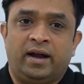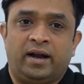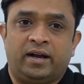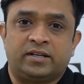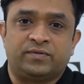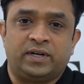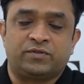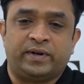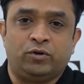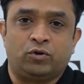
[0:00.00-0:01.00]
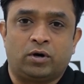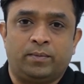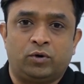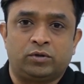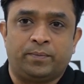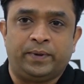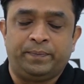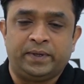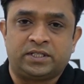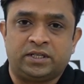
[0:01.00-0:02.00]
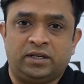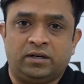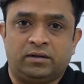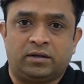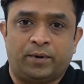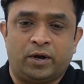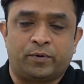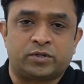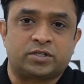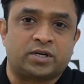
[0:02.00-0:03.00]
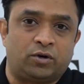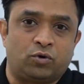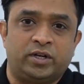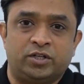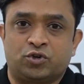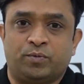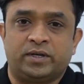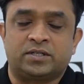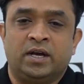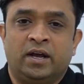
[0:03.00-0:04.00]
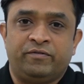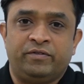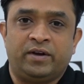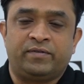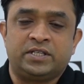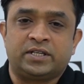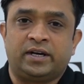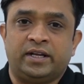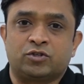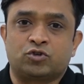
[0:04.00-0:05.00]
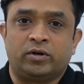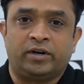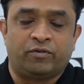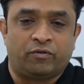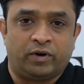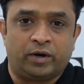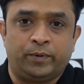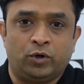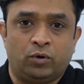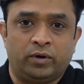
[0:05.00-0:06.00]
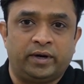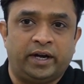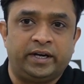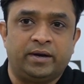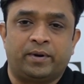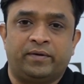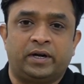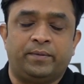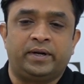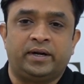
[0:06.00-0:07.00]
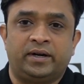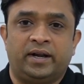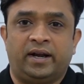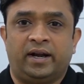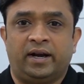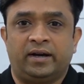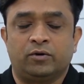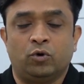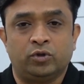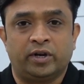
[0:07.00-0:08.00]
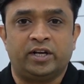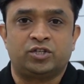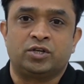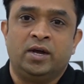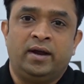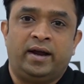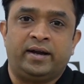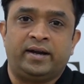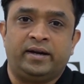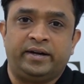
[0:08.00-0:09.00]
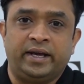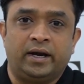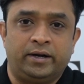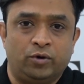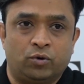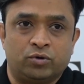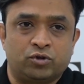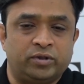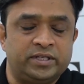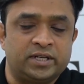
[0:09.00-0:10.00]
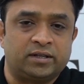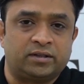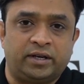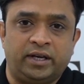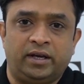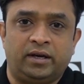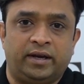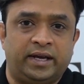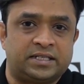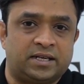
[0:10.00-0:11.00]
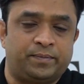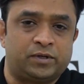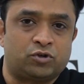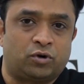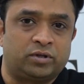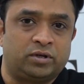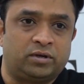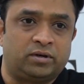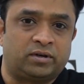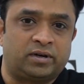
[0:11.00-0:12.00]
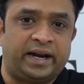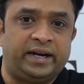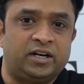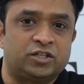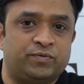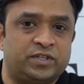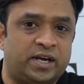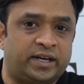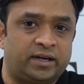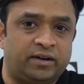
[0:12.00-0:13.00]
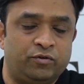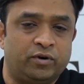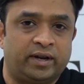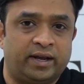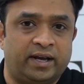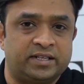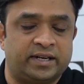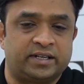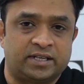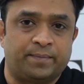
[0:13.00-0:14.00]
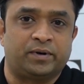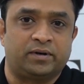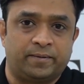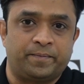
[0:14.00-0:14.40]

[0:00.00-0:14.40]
As well as when you talk about the BPC, the bioprocess control instruments, we have recently installed it for Virgio India Private Limited and Godrej and DRDO. So these are the three examples or the client list which I can give you as an example.